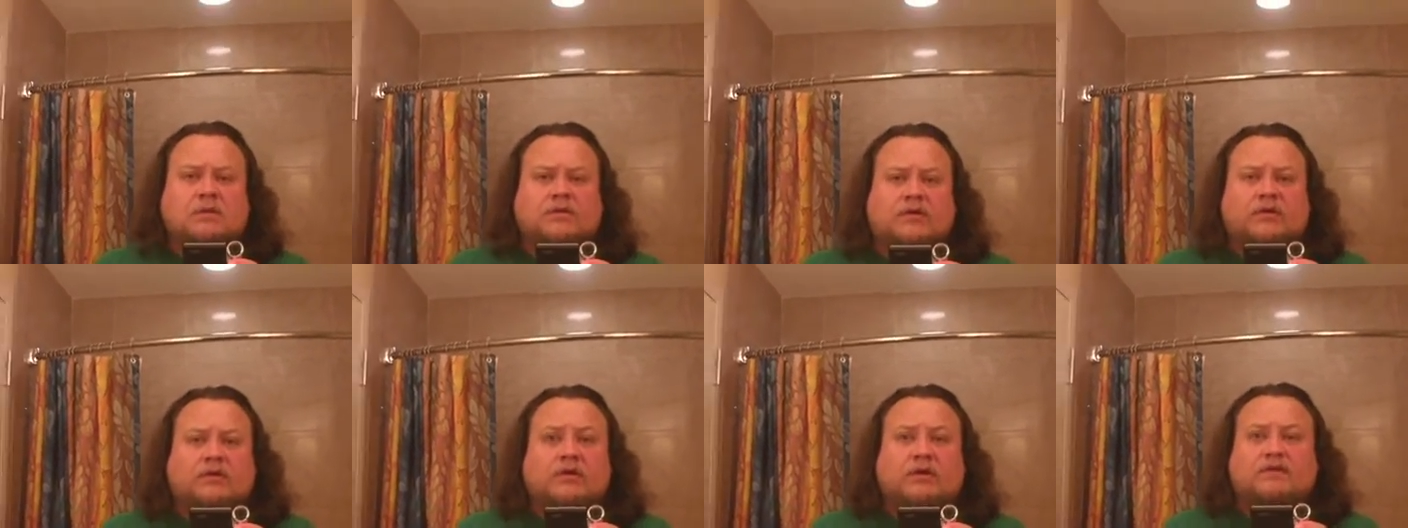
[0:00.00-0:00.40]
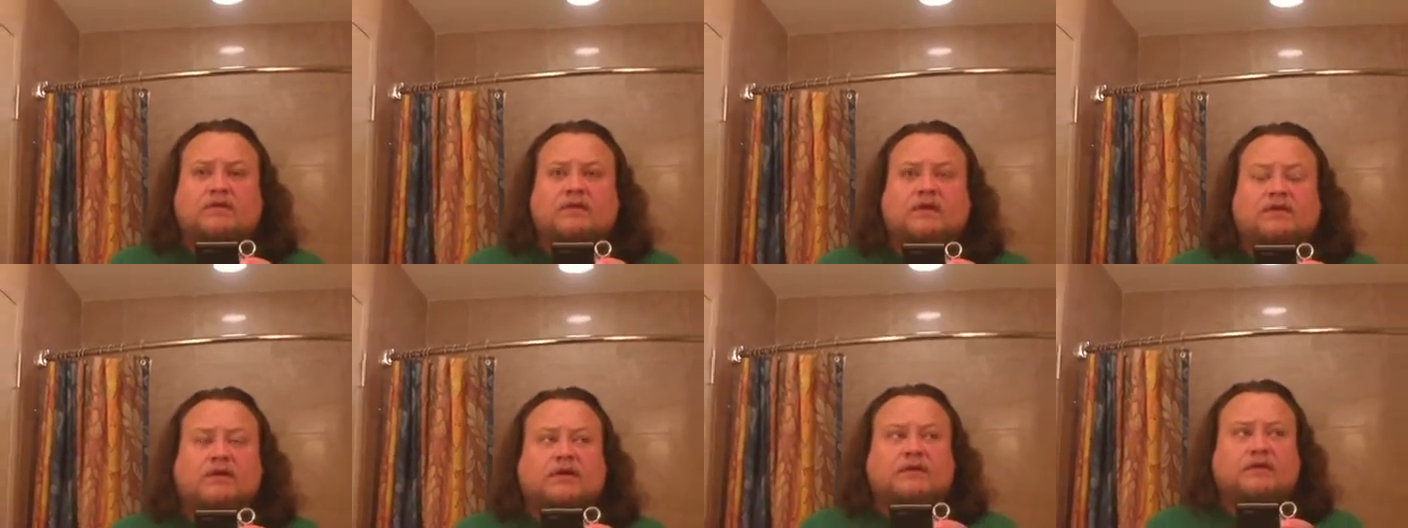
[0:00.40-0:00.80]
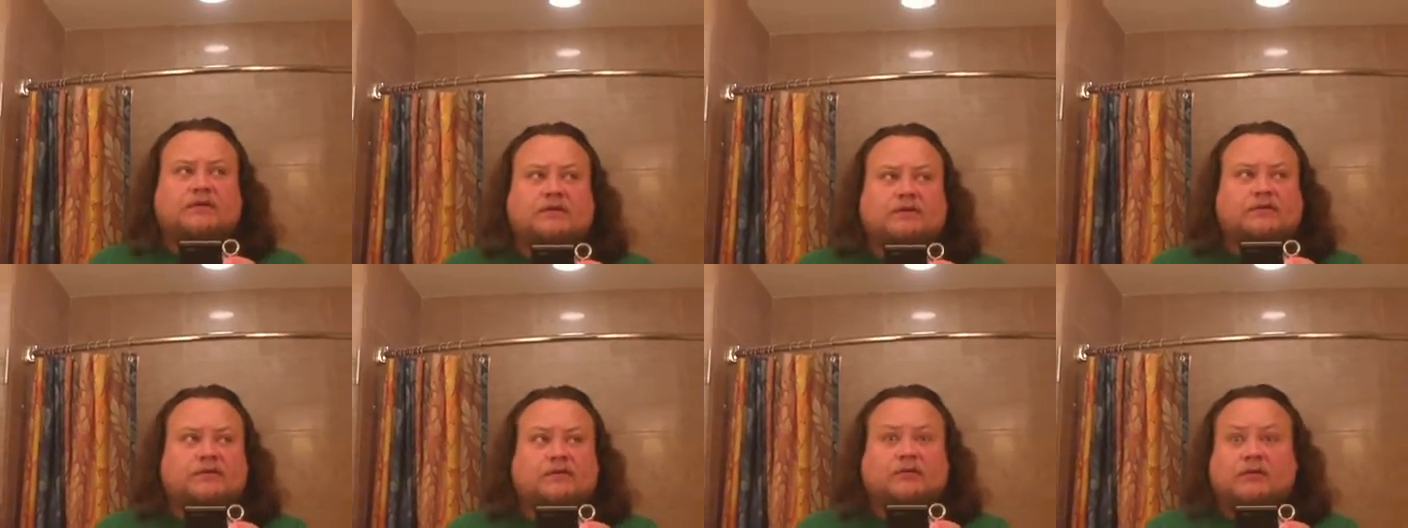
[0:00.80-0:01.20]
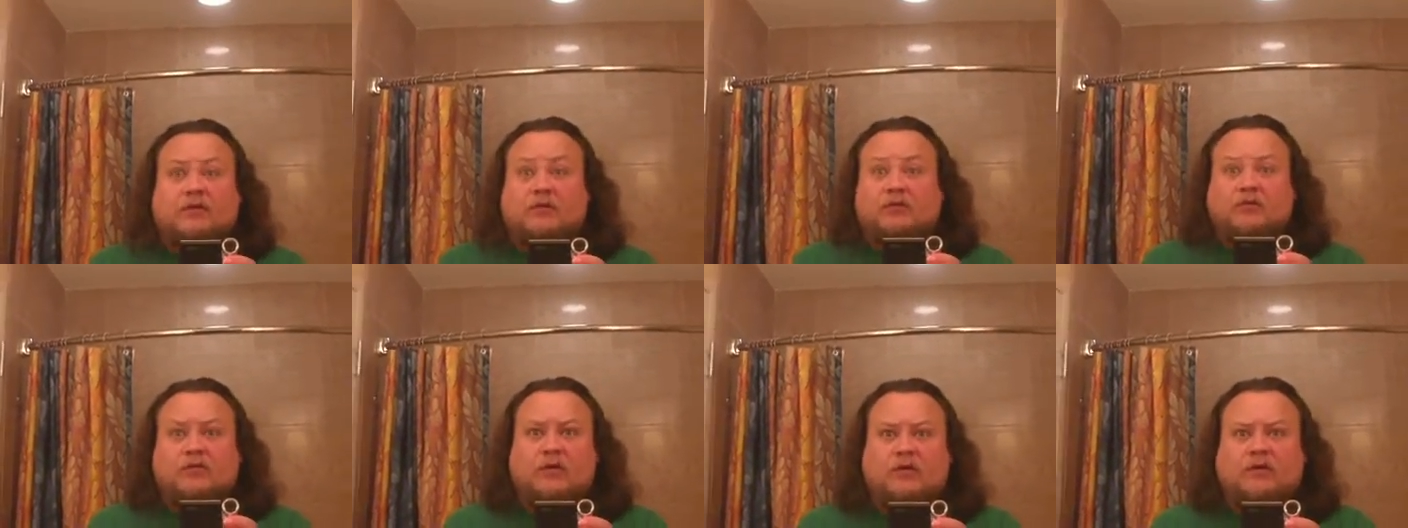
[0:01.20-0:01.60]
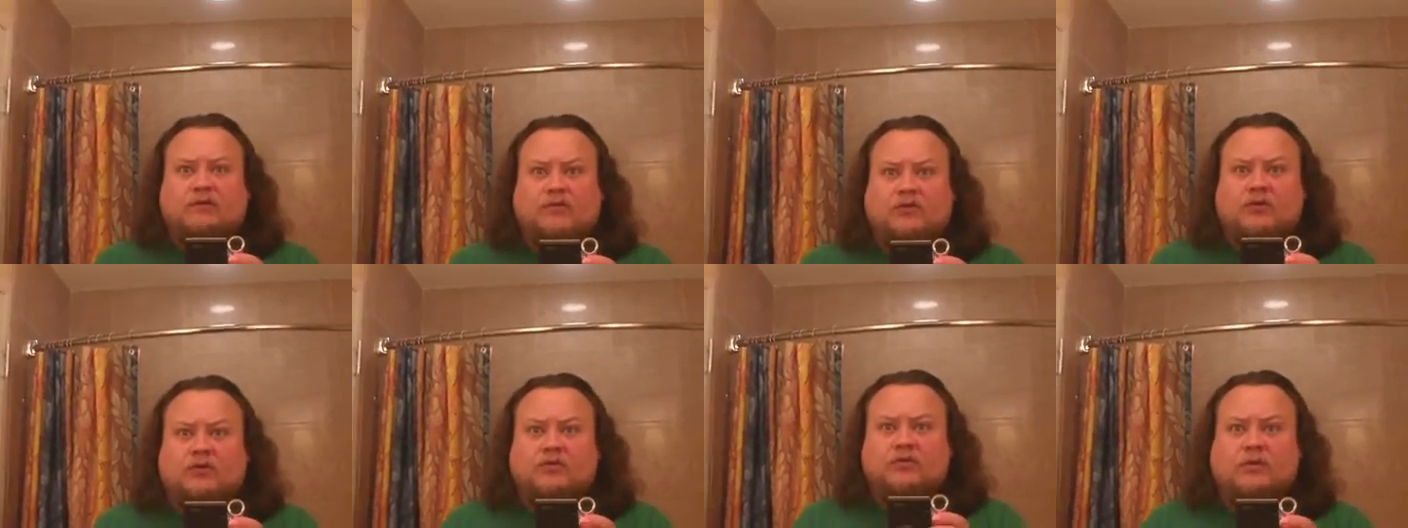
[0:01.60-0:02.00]
We don't have to leave out till sometime tomorrow
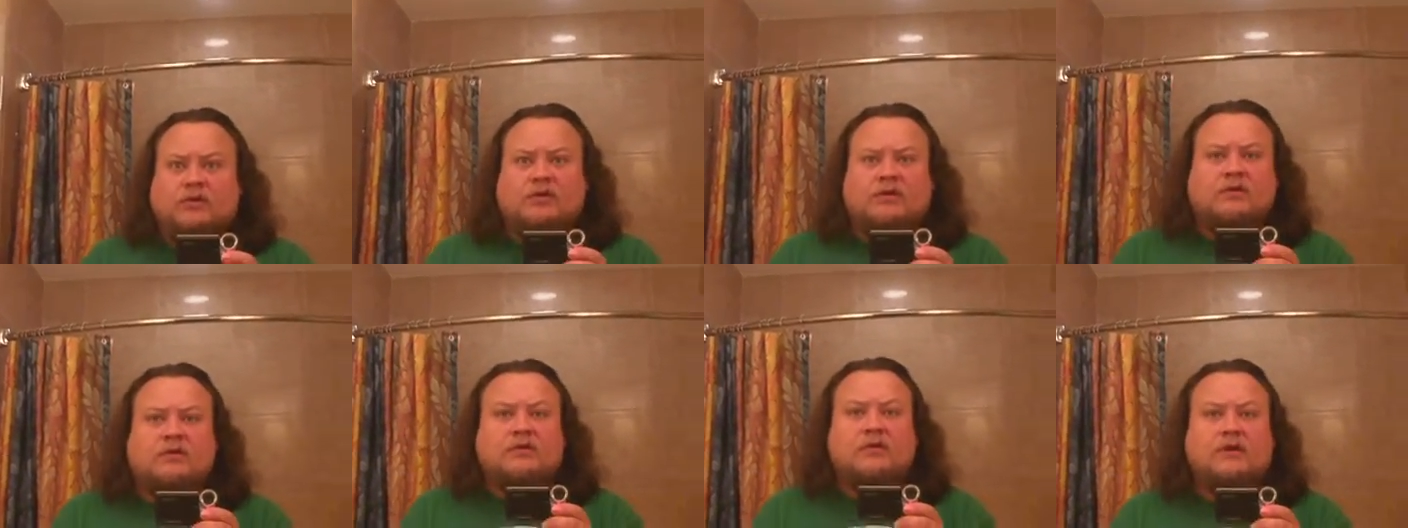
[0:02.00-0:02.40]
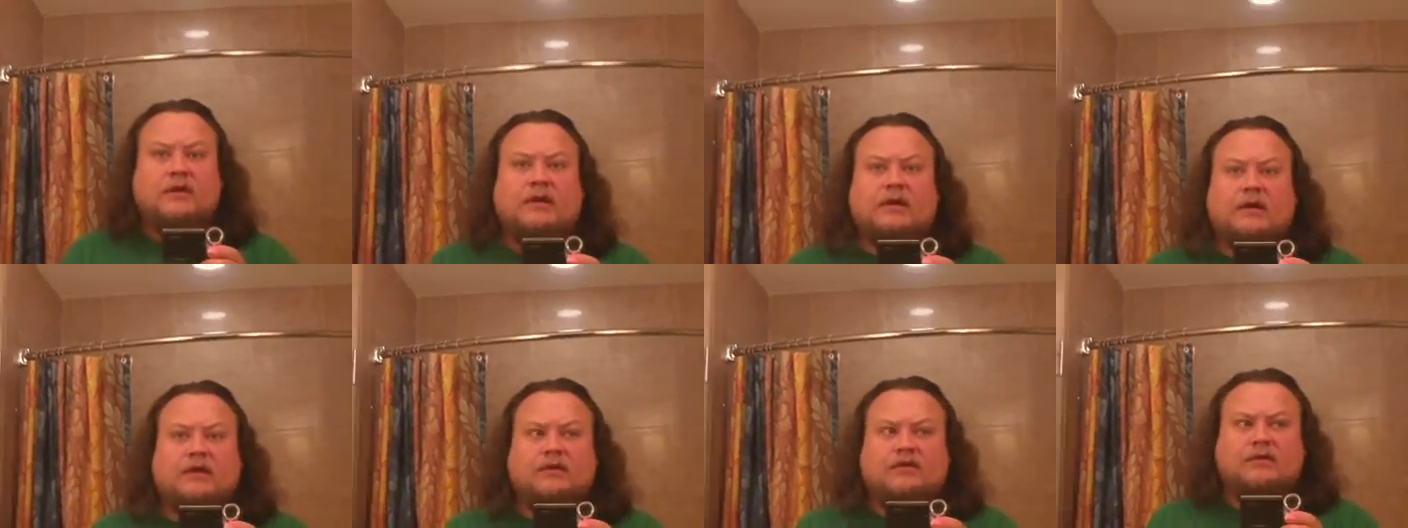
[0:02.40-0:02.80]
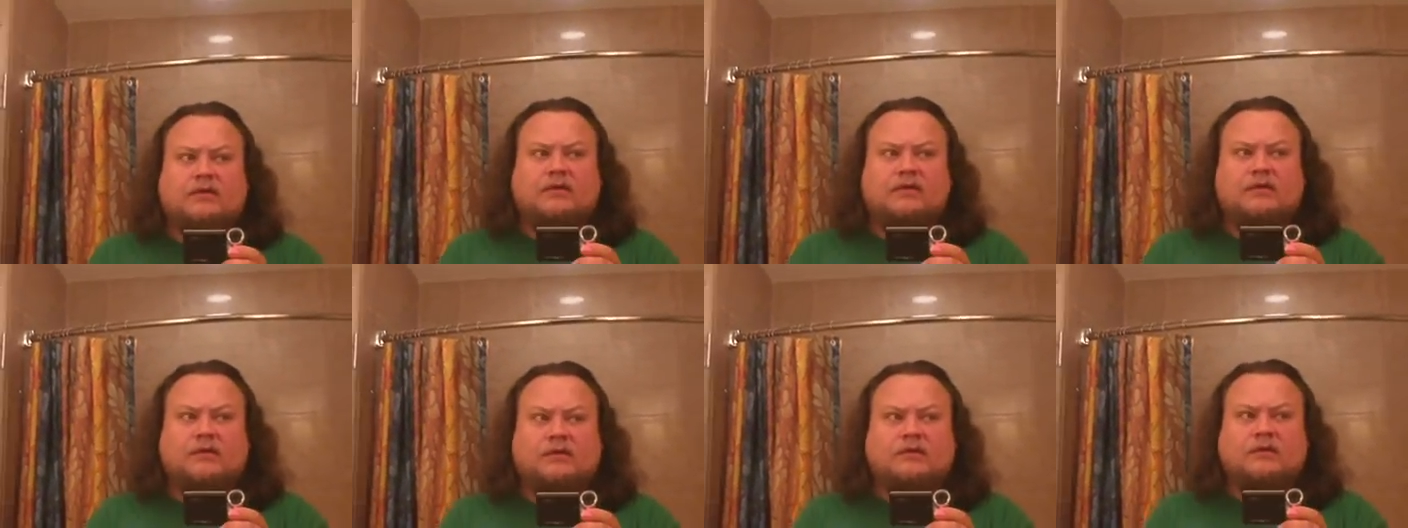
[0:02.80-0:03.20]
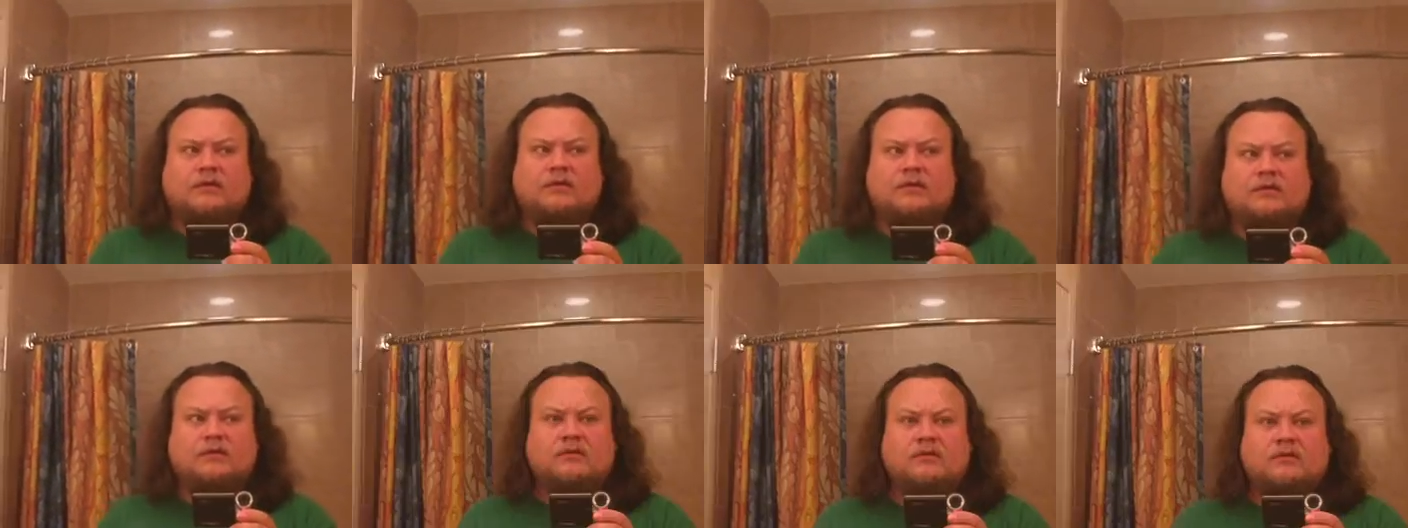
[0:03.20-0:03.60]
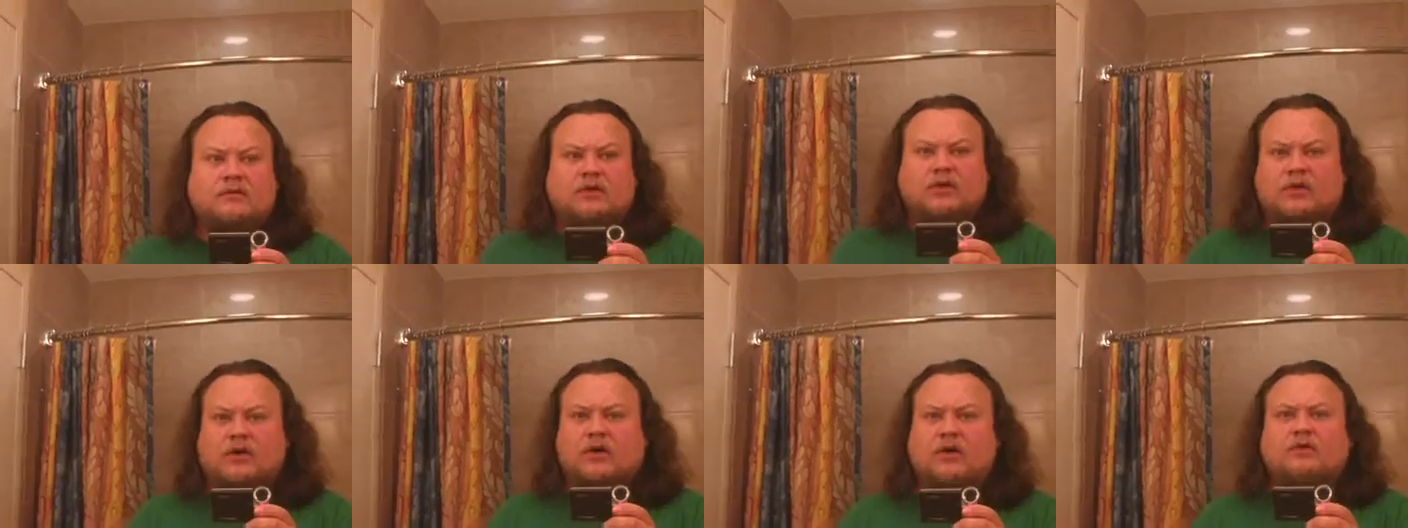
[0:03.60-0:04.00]
afternoon. And
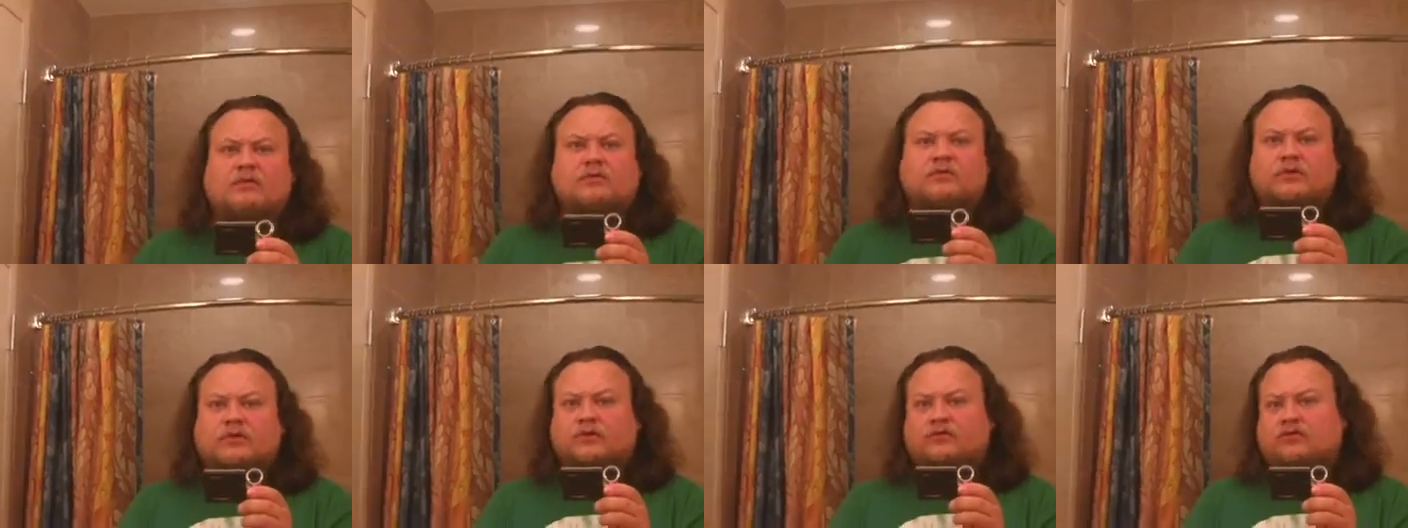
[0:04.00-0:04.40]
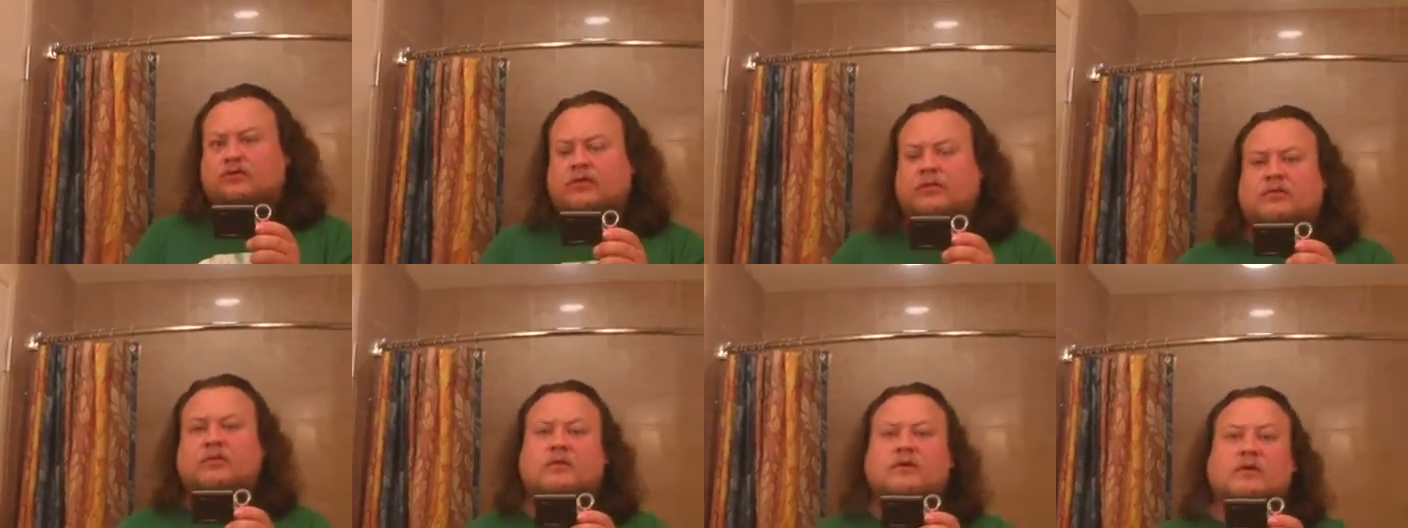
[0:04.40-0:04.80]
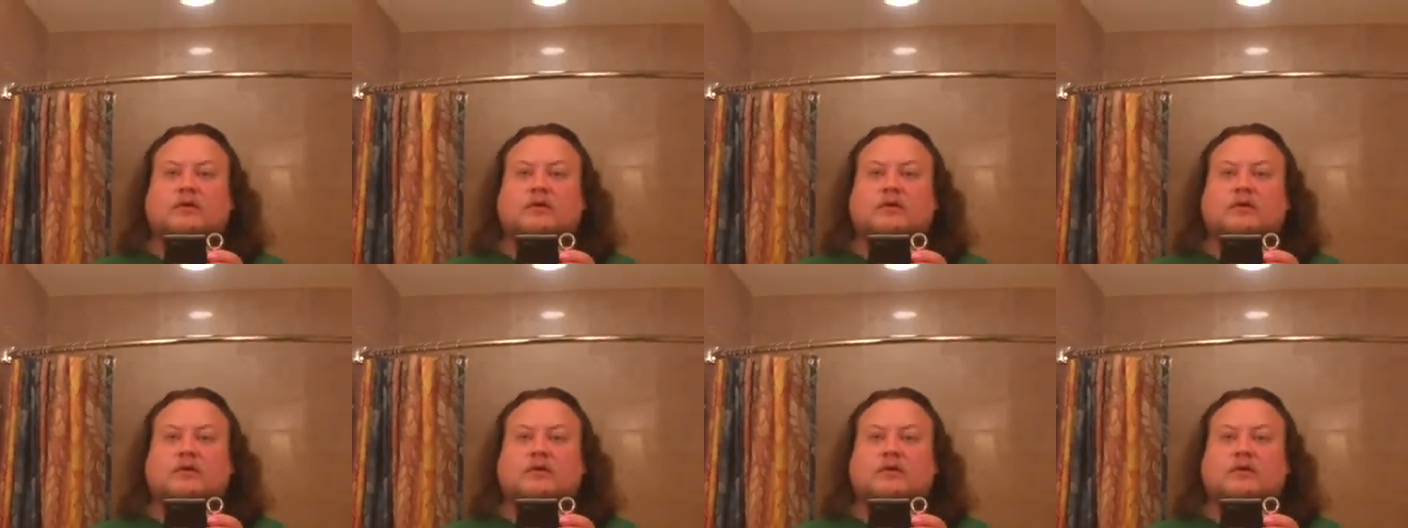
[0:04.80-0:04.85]
all in all, good trip.